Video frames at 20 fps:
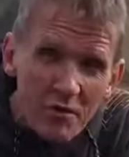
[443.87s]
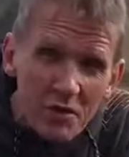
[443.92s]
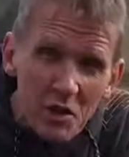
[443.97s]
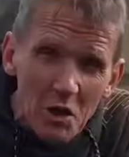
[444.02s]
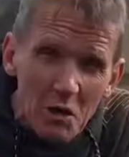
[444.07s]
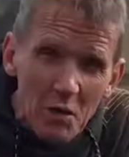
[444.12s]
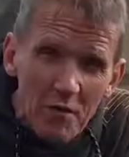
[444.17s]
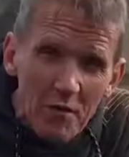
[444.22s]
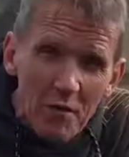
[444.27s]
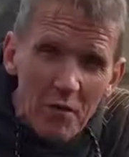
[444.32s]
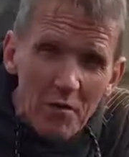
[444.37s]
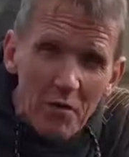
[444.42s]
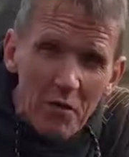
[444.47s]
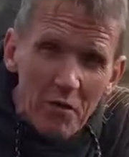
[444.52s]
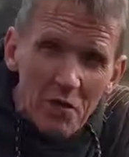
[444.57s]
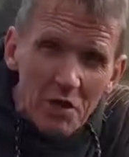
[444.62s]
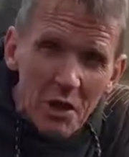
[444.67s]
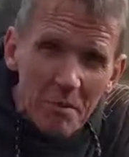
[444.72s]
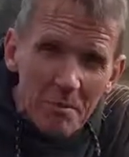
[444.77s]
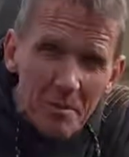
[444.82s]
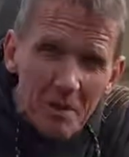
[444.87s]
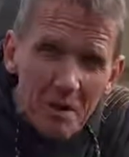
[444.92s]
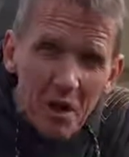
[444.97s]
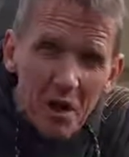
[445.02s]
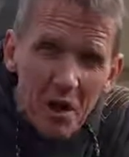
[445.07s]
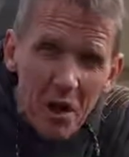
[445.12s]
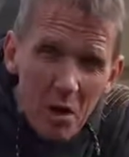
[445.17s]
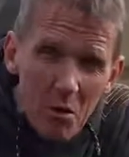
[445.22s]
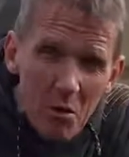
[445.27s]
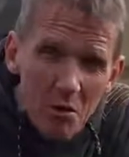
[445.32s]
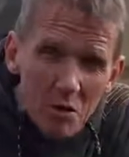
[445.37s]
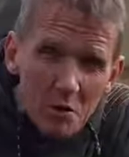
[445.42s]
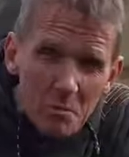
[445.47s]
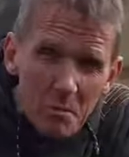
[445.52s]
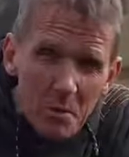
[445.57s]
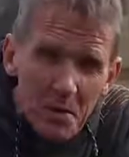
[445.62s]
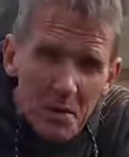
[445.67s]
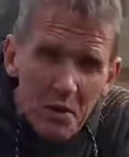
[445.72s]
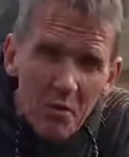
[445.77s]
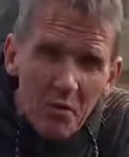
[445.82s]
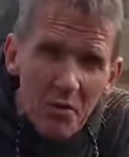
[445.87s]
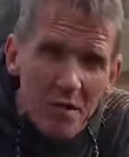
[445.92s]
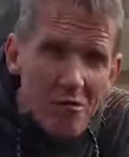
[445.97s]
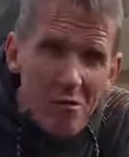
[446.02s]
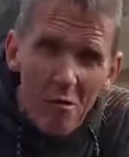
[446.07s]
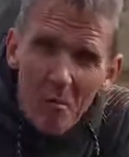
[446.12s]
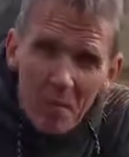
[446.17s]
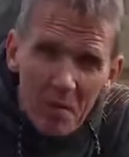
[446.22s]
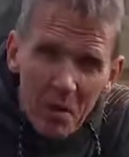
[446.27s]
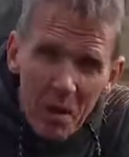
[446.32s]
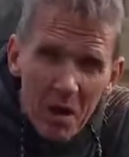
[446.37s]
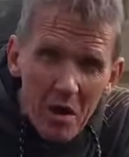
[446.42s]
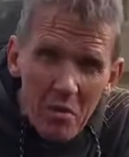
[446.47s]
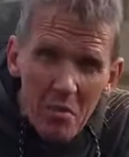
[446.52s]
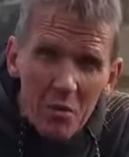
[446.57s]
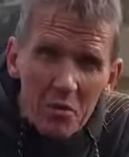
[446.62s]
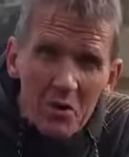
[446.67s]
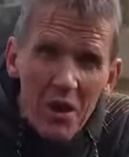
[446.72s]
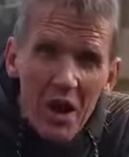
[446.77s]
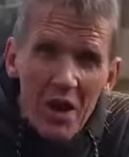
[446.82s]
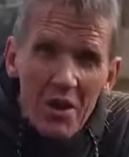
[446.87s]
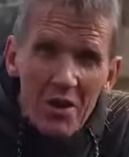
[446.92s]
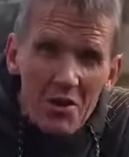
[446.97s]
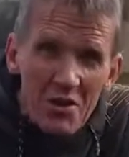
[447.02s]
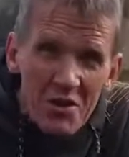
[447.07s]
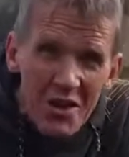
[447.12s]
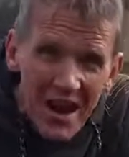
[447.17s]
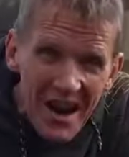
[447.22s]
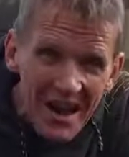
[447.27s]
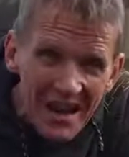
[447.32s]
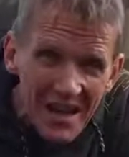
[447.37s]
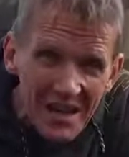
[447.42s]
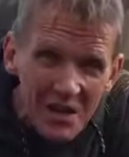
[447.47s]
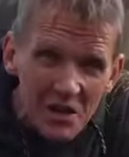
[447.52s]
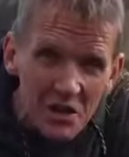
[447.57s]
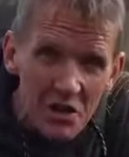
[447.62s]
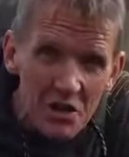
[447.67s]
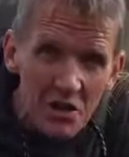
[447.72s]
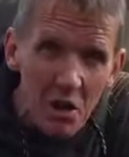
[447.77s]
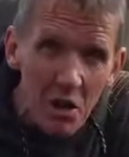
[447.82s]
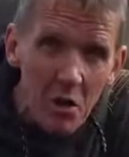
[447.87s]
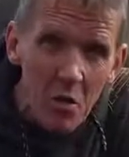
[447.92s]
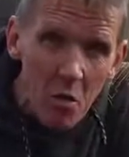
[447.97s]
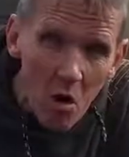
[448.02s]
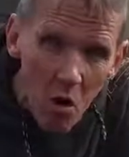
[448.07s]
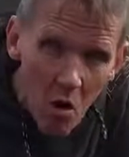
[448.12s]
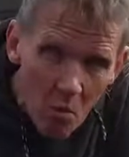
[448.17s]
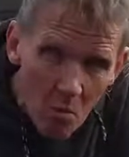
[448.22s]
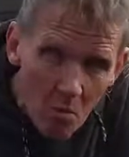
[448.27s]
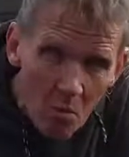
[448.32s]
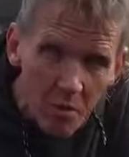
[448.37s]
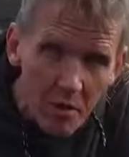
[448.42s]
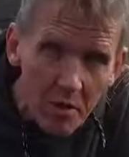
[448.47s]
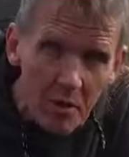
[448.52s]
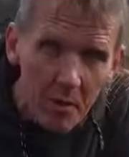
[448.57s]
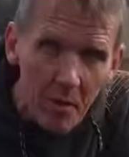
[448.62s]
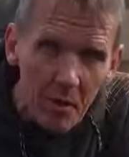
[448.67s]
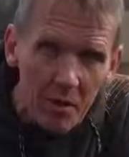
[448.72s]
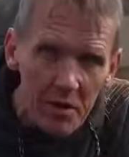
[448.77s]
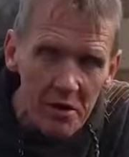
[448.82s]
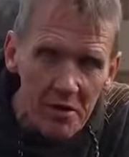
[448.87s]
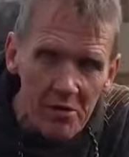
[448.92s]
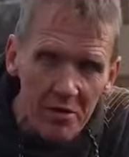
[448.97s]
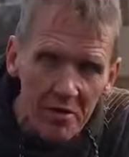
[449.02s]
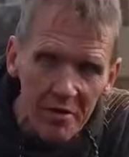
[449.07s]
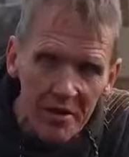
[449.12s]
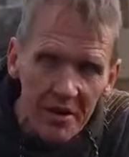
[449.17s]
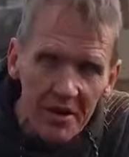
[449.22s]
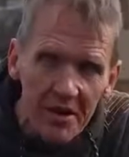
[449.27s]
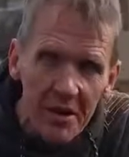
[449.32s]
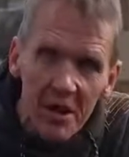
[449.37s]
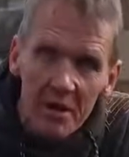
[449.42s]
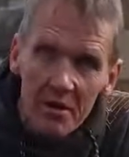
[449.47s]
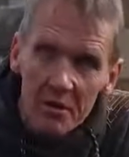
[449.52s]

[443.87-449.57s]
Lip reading: So if you've got something like OSB on there or plywood, you can actually go on with the polyurethane.